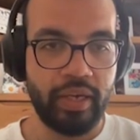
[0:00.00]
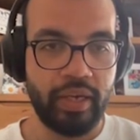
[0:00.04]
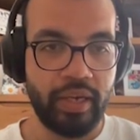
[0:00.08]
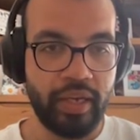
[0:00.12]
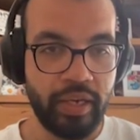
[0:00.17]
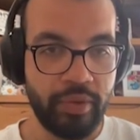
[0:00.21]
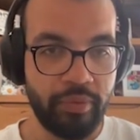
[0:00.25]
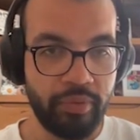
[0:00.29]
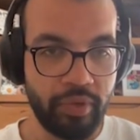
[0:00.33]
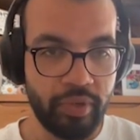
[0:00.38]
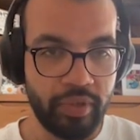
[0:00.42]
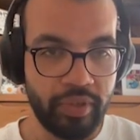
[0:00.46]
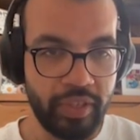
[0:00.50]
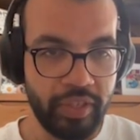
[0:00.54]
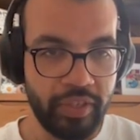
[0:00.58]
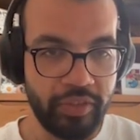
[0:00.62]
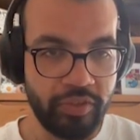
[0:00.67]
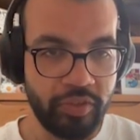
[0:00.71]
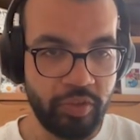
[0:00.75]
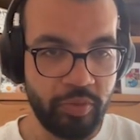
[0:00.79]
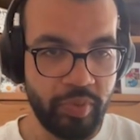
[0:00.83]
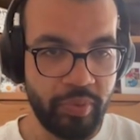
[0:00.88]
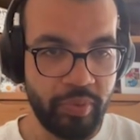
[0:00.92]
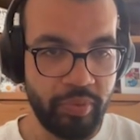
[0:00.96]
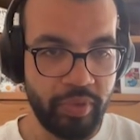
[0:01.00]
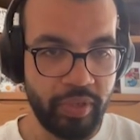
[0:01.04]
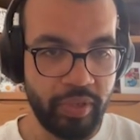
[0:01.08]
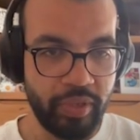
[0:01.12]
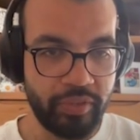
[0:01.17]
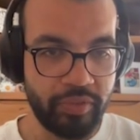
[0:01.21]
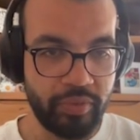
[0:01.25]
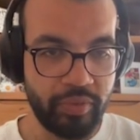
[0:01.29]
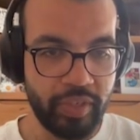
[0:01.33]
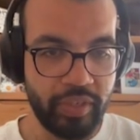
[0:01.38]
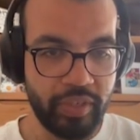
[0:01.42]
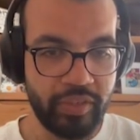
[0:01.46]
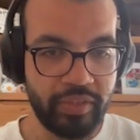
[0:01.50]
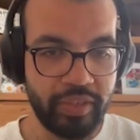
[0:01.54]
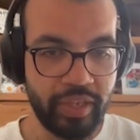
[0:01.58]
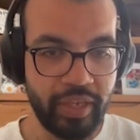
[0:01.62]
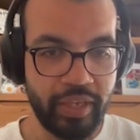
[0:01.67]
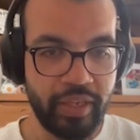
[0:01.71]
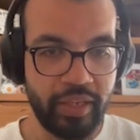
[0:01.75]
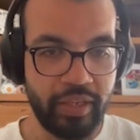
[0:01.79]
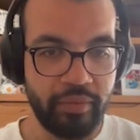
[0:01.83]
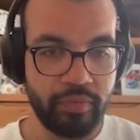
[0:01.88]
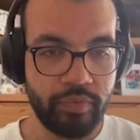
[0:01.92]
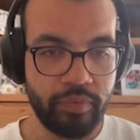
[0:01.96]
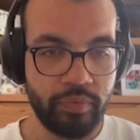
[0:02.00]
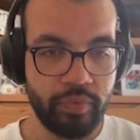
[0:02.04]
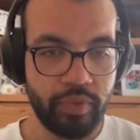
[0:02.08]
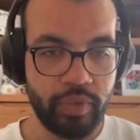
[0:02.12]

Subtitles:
And then we've got these two people here. So this lady,